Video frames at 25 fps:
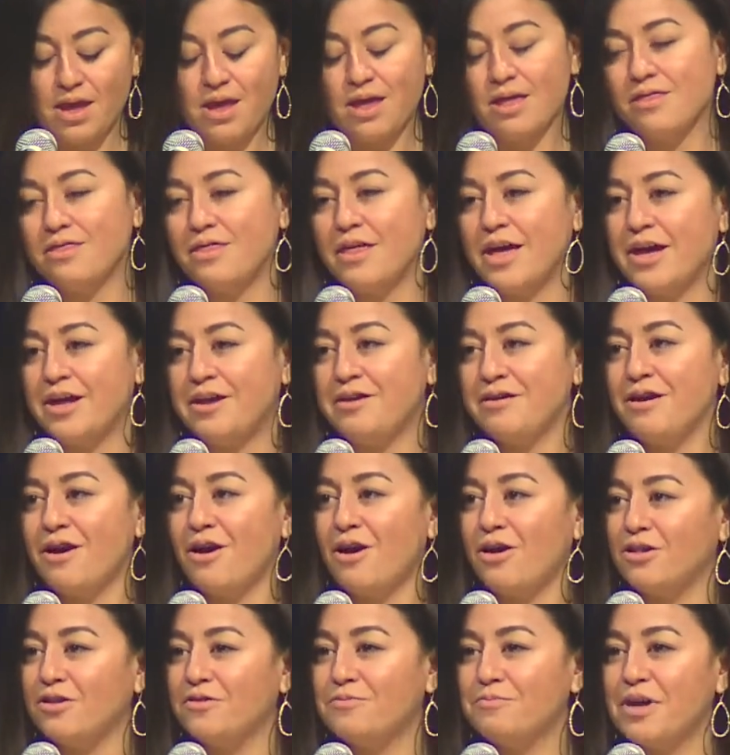Then
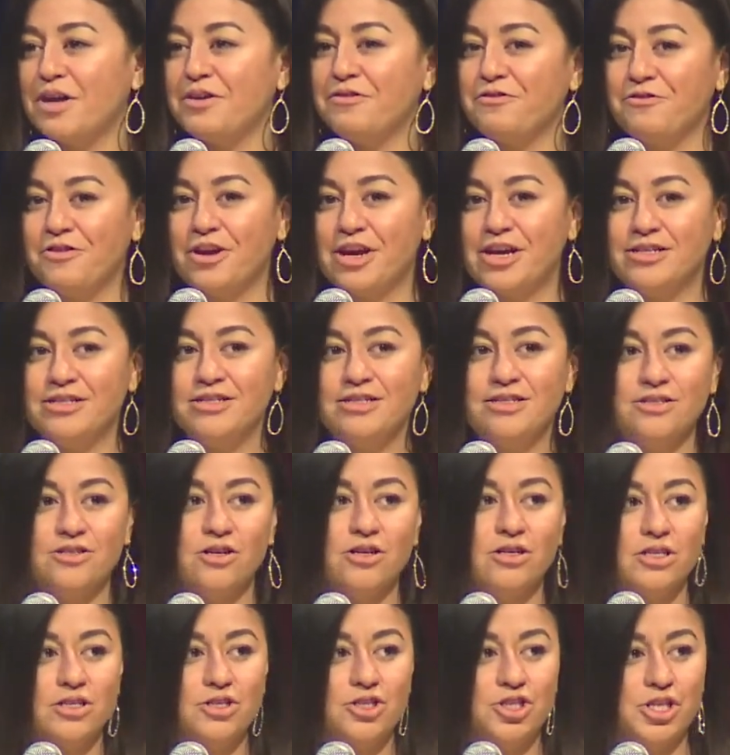all of my friends
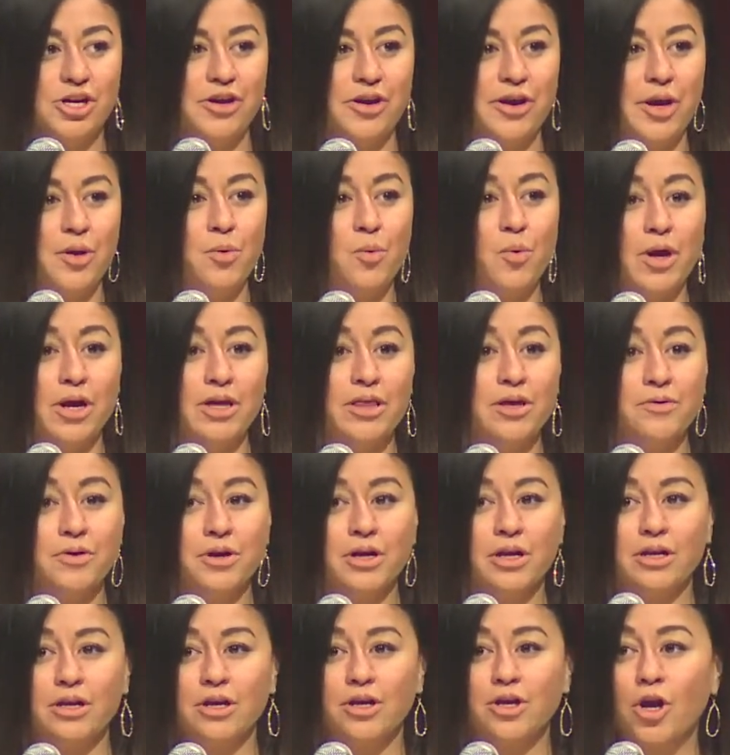started sharing where they were
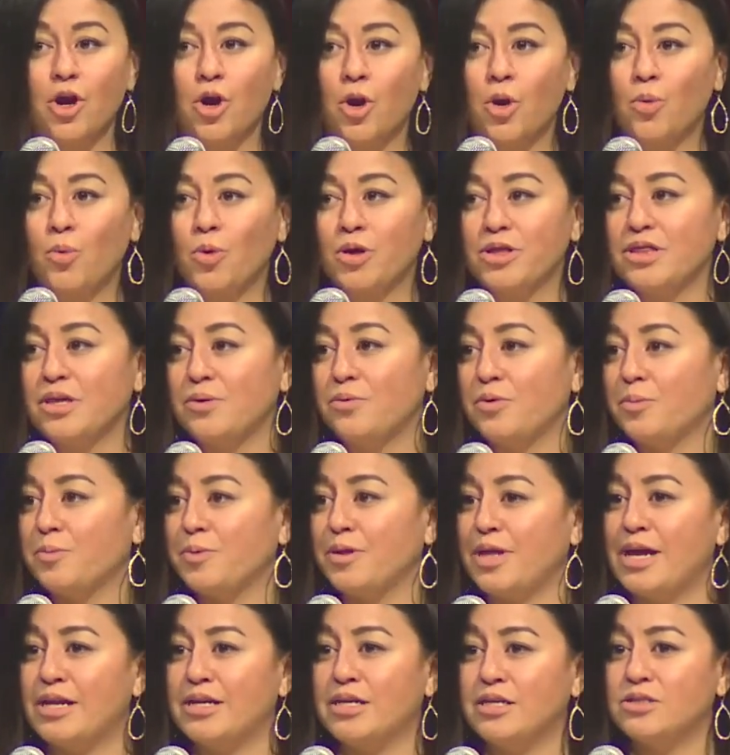gonna go, what they were
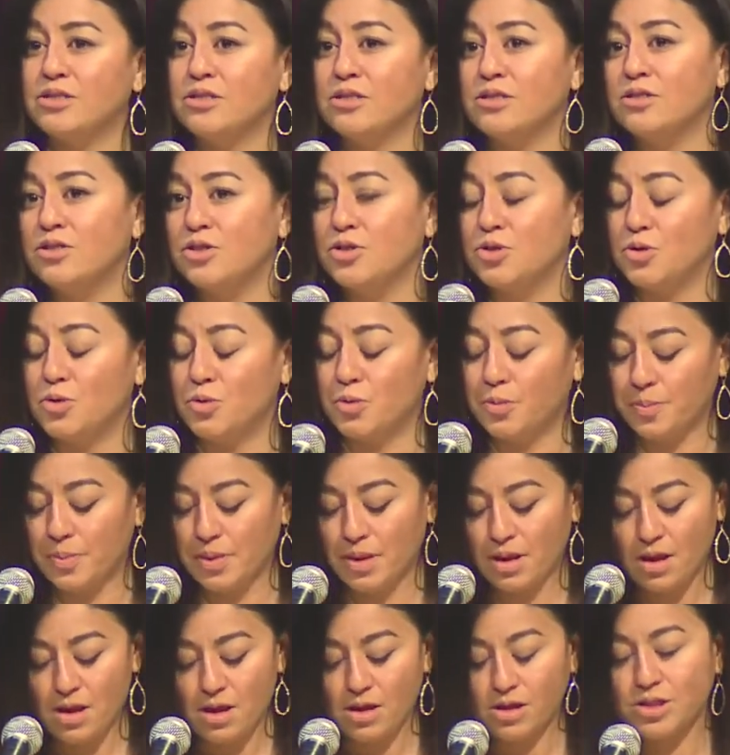planning to do,
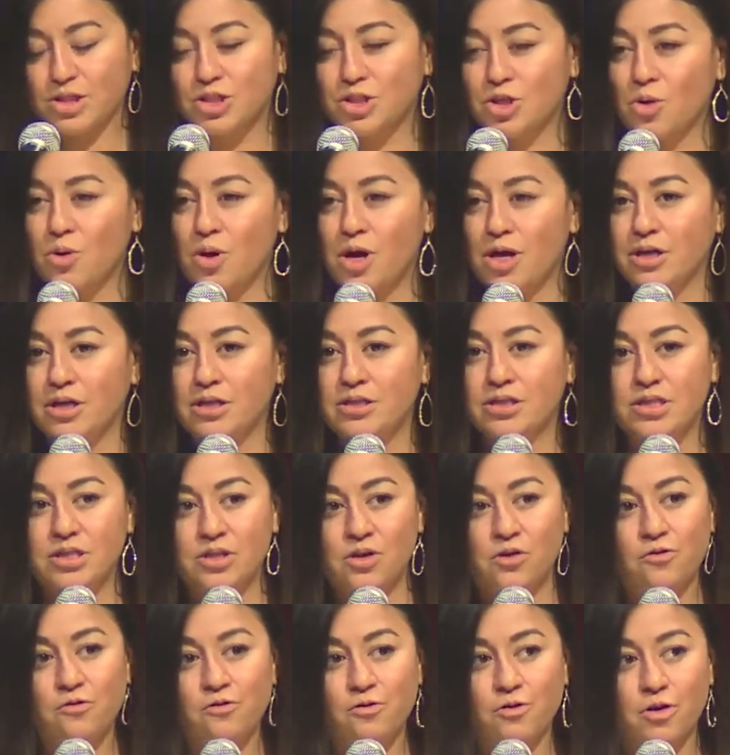so on and
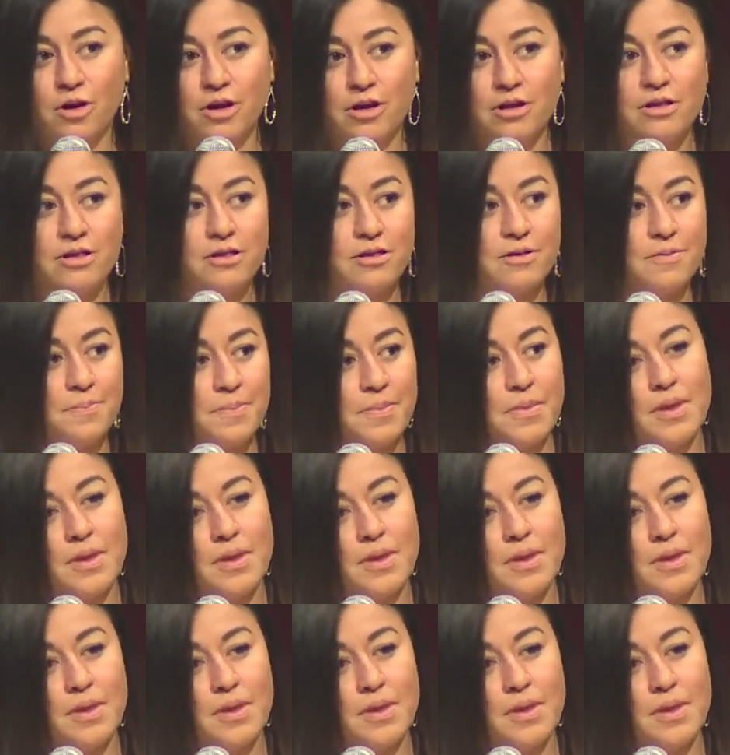so forth.